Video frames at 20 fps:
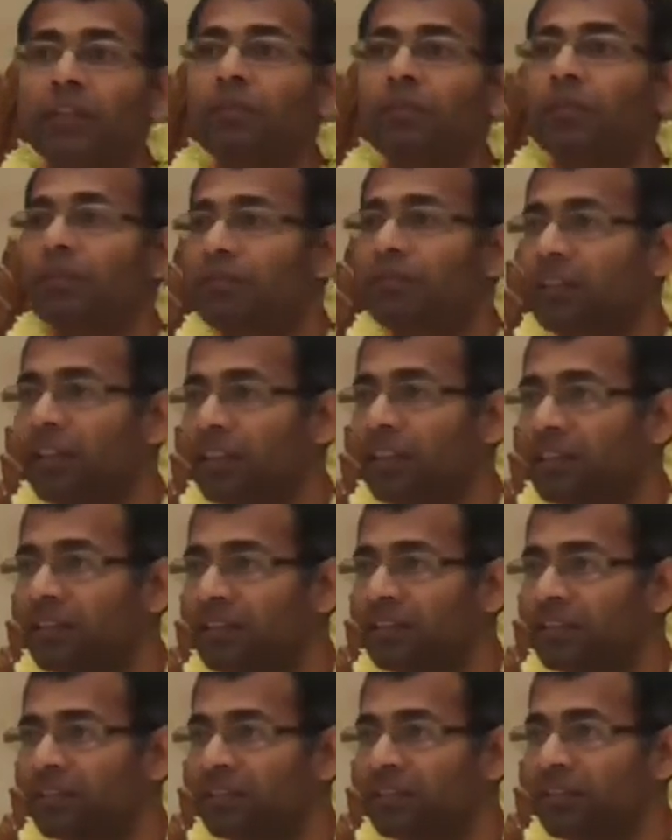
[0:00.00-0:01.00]
where you will
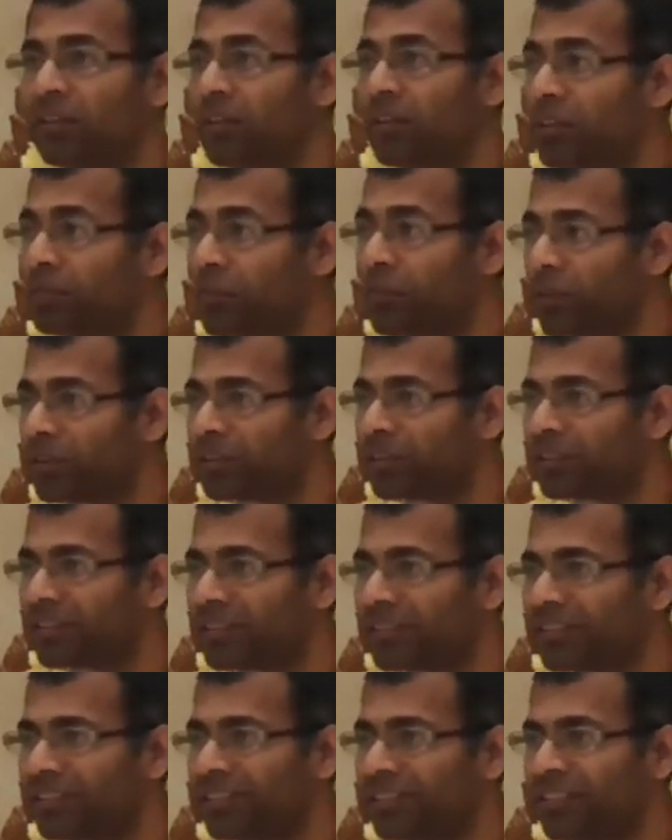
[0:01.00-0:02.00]
find, not in
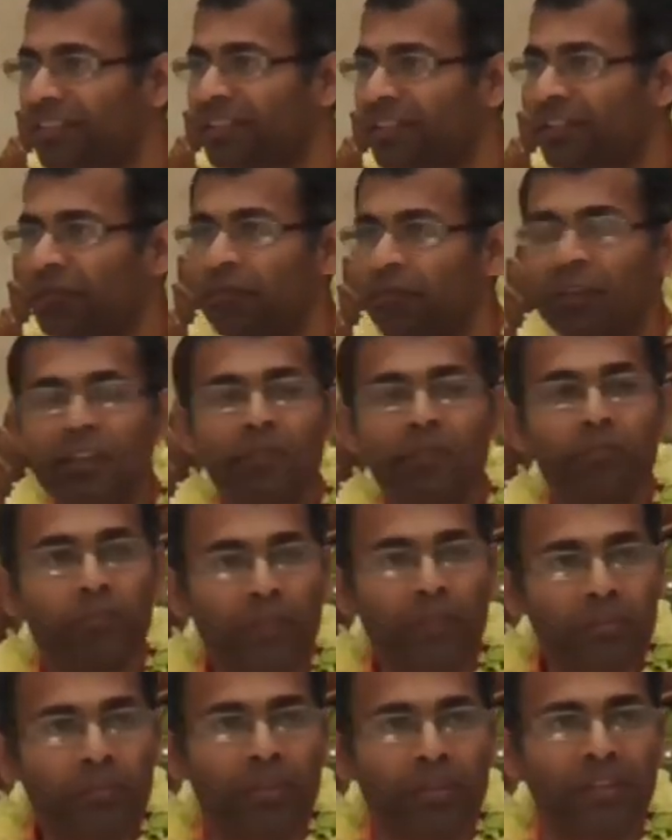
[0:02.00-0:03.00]
books, but
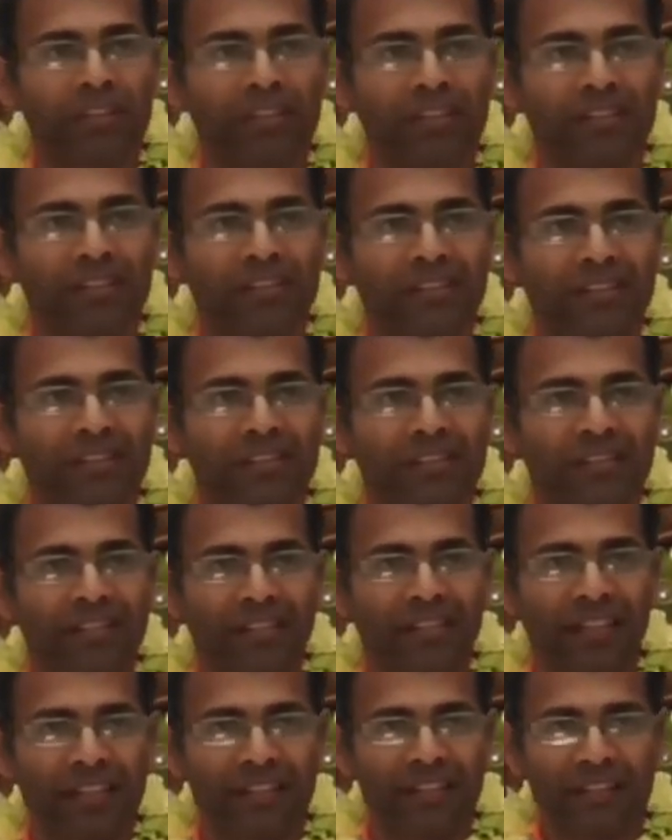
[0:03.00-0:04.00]
in people.
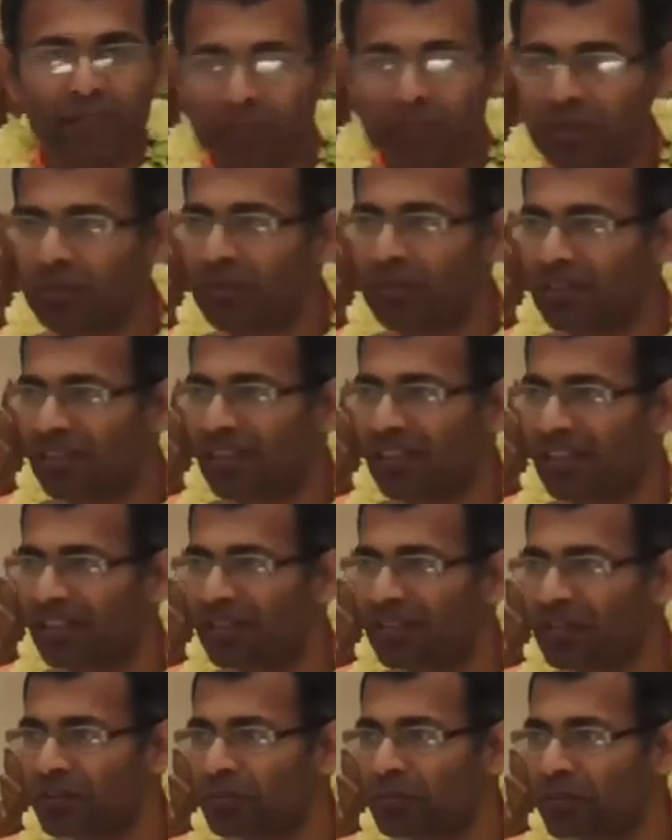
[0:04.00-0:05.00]
That's in people's
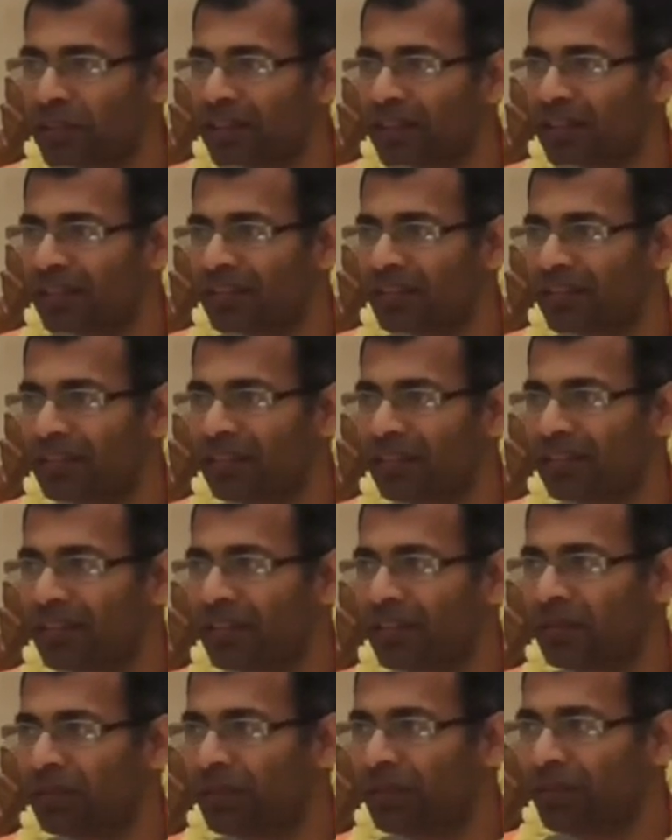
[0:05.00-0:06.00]
heart, in spirit.
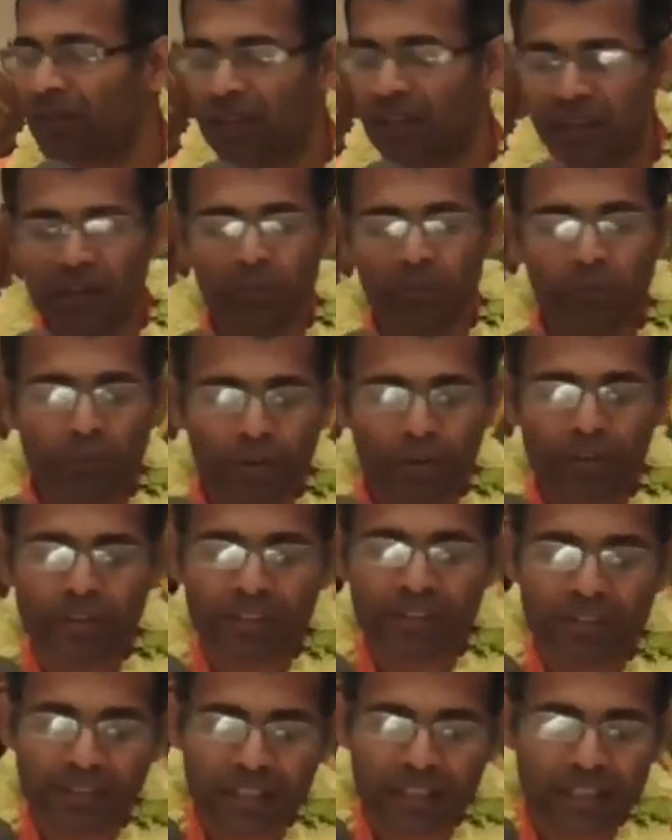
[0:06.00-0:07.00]
In
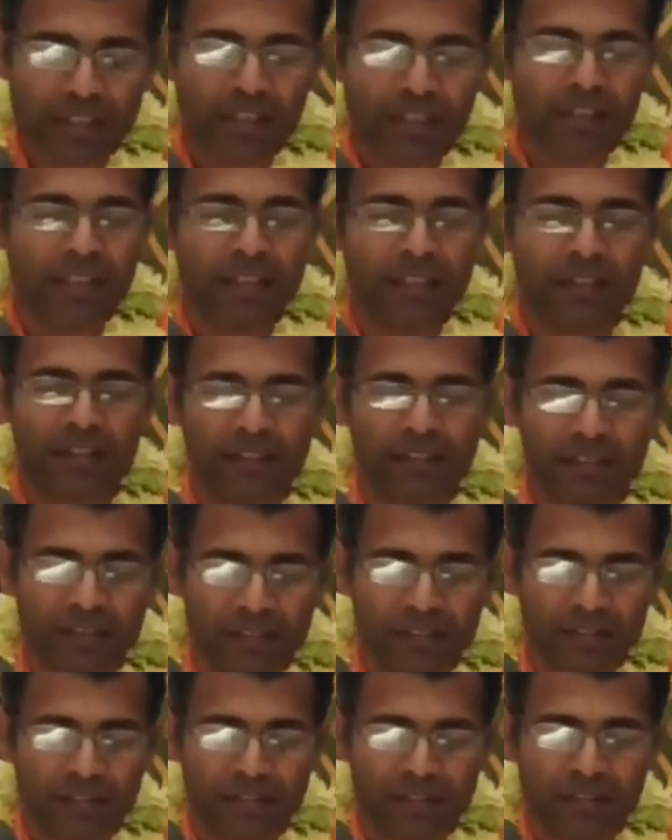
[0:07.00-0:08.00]
books it is there,
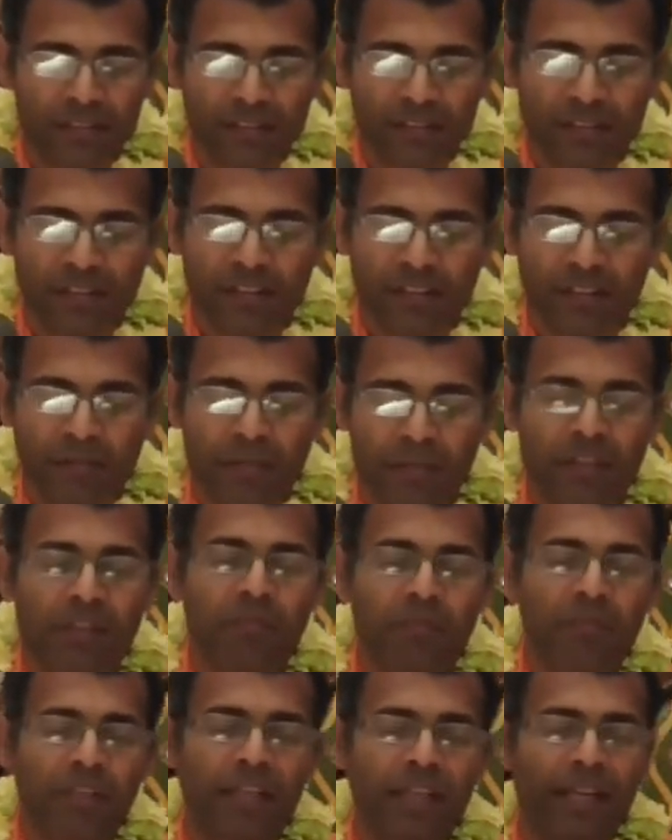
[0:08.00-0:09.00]

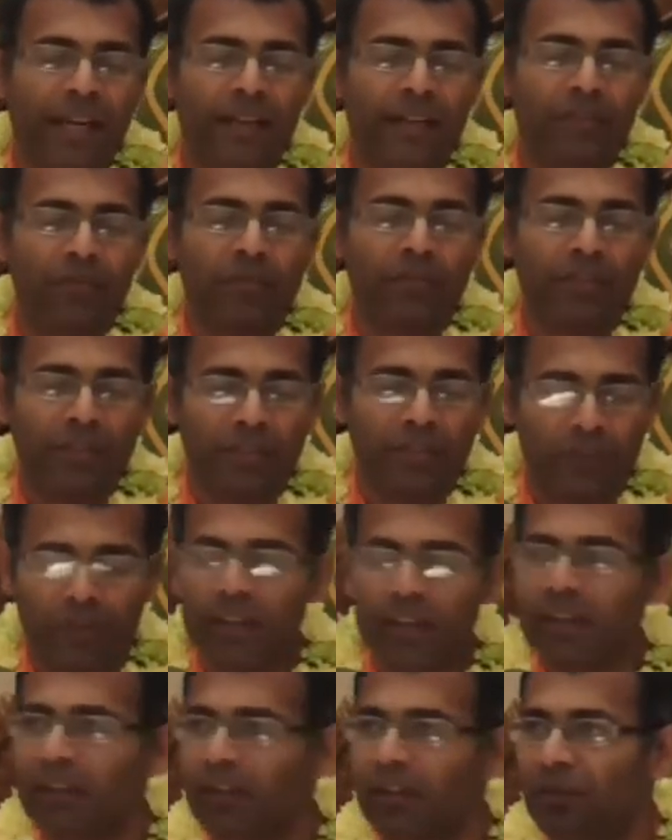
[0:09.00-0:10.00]
but somebody has to be
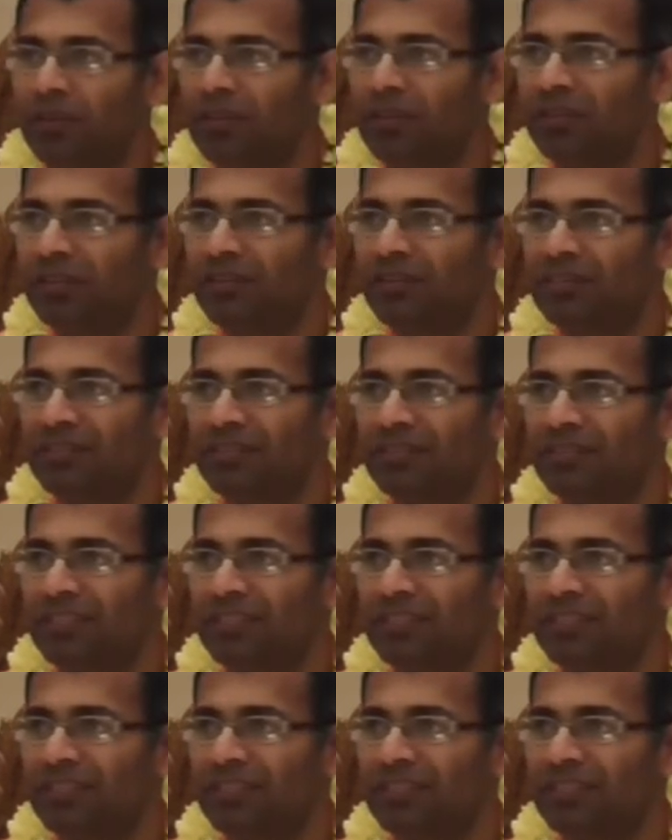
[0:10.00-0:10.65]
there to take it out.